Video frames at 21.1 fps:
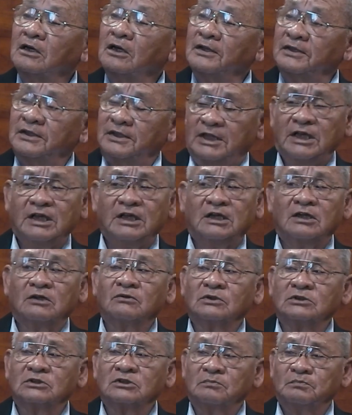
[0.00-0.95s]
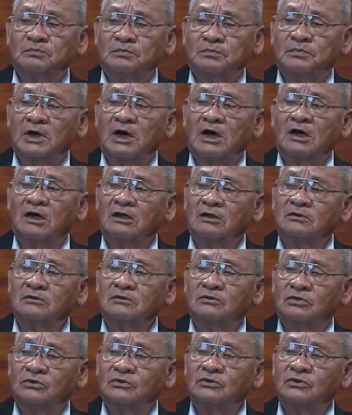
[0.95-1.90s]
I think it was about
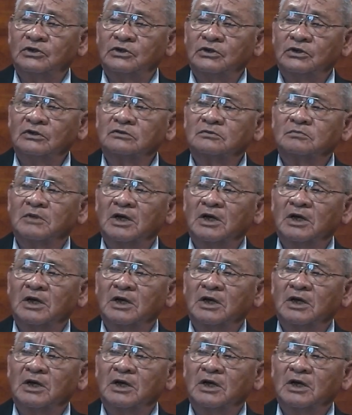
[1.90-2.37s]
two years,